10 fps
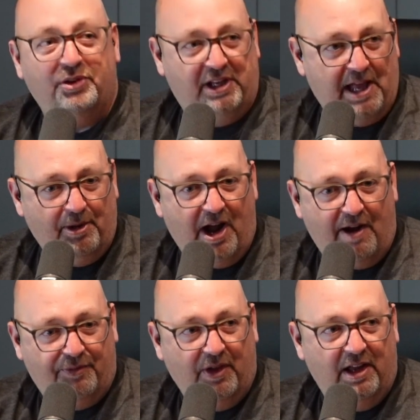coming
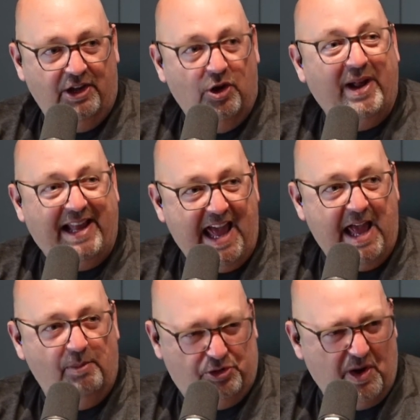off a
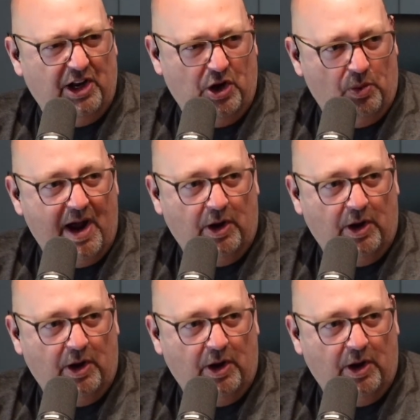game, we try to go right away.